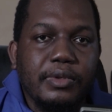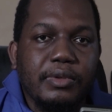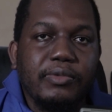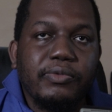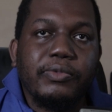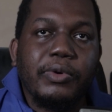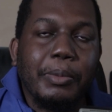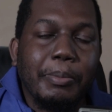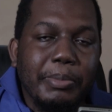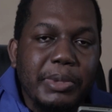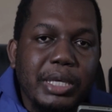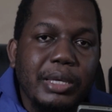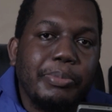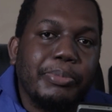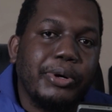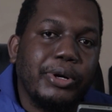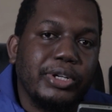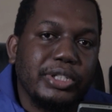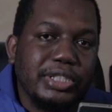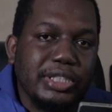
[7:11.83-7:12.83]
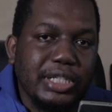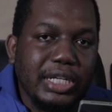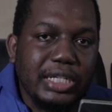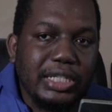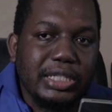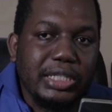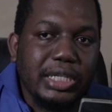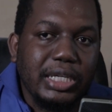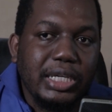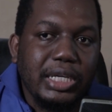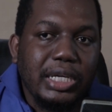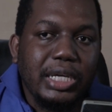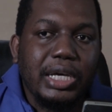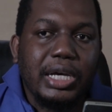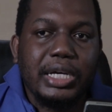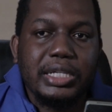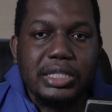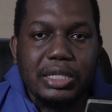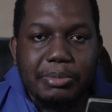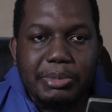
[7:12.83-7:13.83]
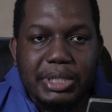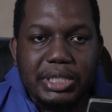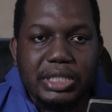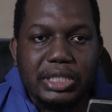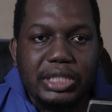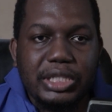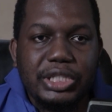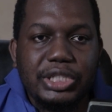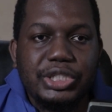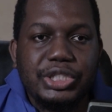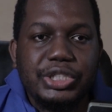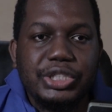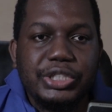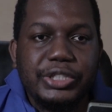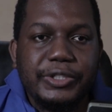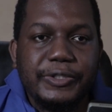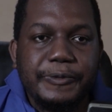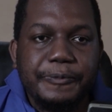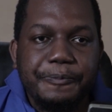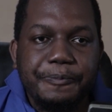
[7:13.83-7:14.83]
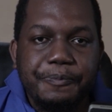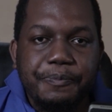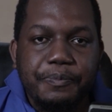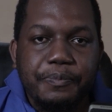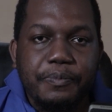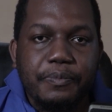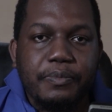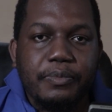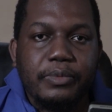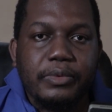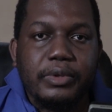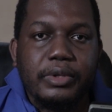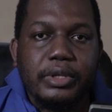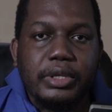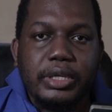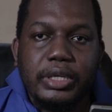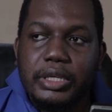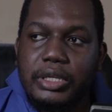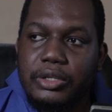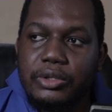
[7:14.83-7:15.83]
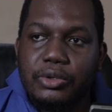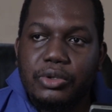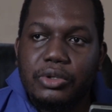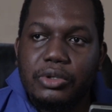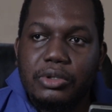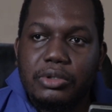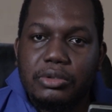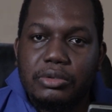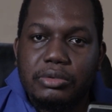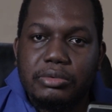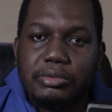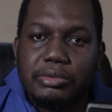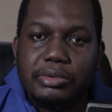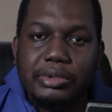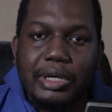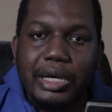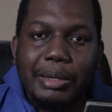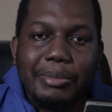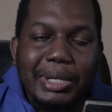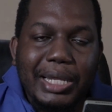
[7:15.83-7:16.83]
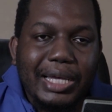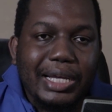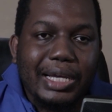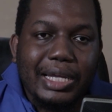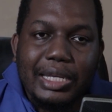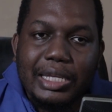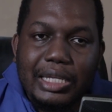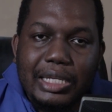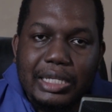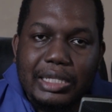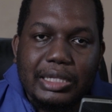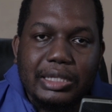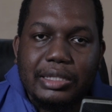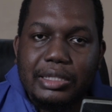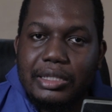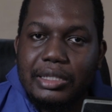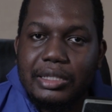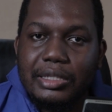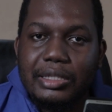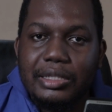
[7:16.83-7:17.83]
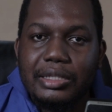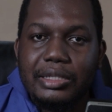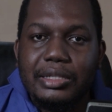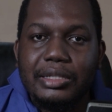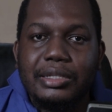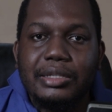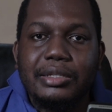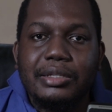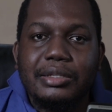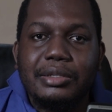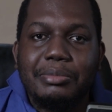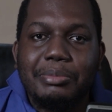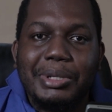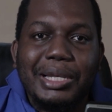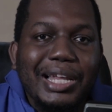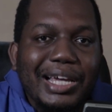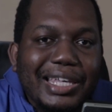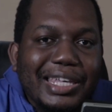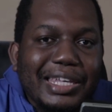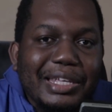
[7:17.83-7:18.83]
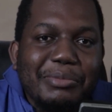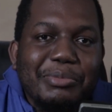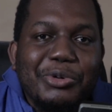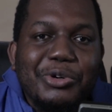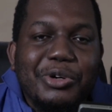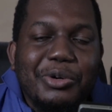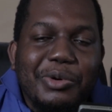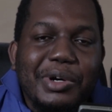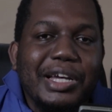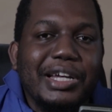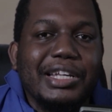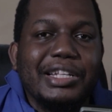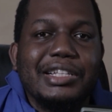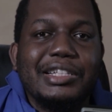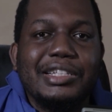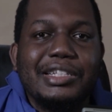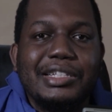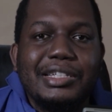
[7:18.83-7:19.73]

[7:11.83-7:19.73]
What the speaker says: For me personally, as a mixing engineer, you know, I'm like a neat. I lock in more while.